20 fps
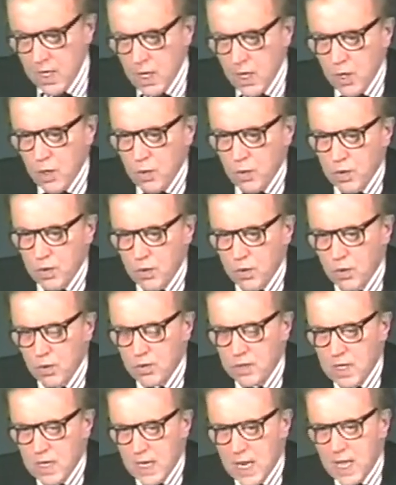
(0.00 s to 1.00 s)
who we're all
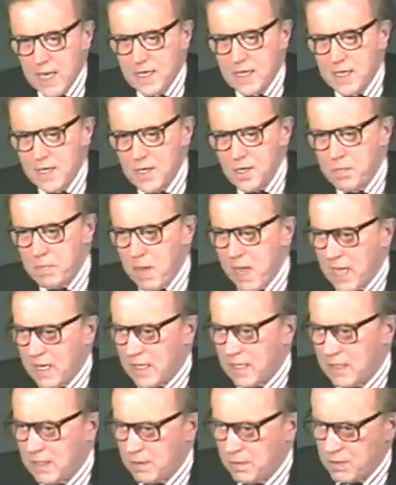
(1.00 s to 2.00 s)
delighted is
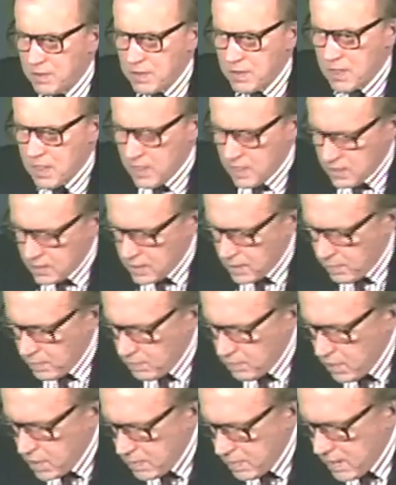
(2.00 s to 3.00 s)
back.
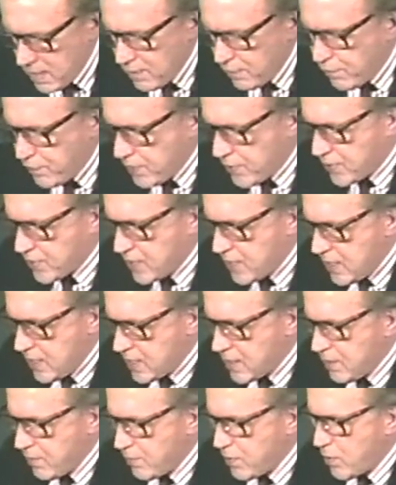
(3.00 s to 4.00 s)
Someone read about the fifth
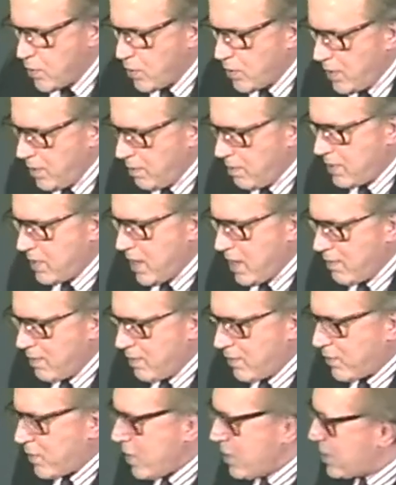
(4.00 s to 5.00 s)
season of Talking with
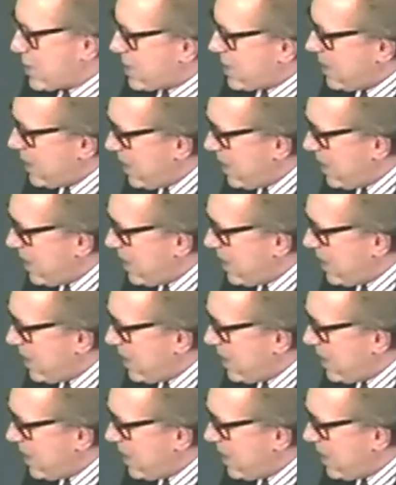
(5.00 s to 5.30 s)
David Frost.